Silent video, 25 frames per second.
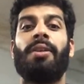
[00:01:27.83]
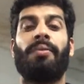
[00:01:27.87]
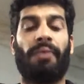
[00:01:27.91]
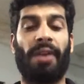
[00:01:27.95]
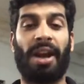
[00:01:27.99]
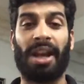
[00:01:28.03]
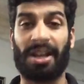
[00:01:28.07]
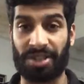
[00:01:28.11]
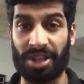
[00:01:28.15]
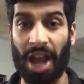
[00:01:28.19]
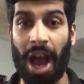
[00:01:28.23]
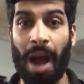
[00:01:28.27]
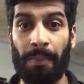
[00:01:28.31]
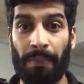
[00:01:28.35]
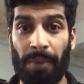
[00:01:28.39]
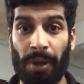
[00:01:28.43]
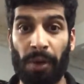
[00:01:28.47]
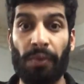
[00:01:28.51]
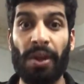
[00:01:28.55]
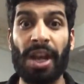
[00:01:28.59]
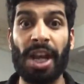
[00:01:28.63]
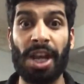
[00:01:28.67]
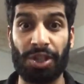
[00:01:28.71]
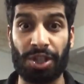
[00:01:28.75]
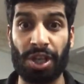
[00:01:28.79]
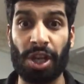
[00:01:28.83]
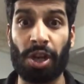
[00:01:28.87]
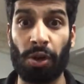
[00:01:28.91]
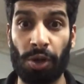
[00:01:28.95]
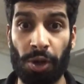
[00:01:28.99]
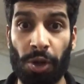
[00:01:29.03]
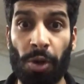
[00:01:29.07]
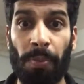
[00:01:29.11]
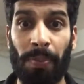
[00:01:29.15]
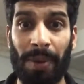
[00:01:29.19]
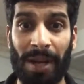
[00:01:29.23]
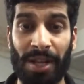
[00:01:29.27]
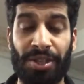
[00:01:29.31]
For example, V is equal
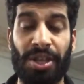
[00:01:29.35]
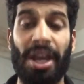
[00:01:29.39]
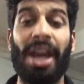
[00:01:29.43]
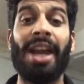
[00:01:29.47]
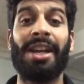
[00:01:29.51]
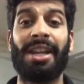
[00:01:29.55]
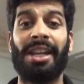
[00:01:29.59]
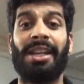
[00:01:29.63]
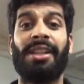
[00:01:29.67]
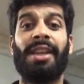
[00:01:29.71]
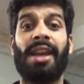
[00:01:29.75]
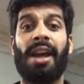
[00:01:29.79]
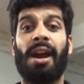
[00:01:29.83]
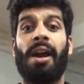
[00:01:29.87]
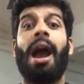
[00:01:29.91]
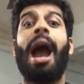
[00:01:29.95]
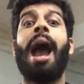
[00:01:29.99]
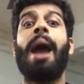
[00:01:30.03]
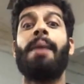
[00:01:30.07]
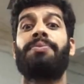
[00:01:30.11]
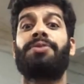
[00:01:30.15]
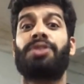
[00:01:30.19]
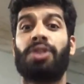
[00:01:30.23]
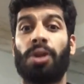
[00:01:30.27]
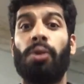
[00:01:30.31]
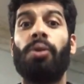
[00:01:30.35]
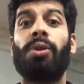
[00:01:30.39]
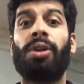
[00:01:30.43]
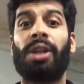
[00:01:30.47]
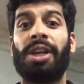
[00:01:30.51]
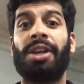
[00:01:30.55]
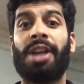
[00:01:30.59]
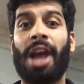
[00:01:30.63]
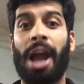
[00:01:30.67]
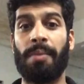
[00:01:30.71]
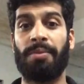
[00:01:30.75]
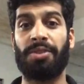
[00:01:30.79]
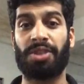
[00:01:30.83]
to U plus 80, they are
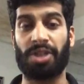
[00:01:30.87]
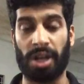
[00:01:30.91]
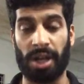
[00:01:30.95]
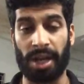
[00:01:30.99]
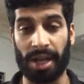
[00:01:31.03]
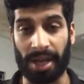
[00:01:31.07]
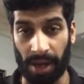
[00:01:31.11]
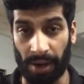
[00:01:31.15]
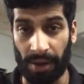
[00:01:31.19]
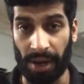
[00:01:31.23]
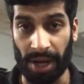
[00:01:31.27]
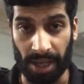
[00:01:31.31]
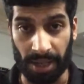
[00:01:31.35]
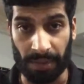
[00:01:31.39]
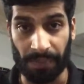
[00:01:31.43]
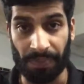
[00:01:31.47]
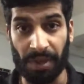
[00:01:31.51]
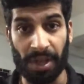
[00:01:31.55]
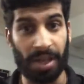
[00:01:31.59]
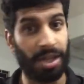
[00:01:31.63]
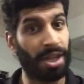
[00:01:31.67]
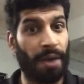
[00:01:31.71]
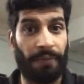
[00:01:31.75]
absolutely dimensionally correct.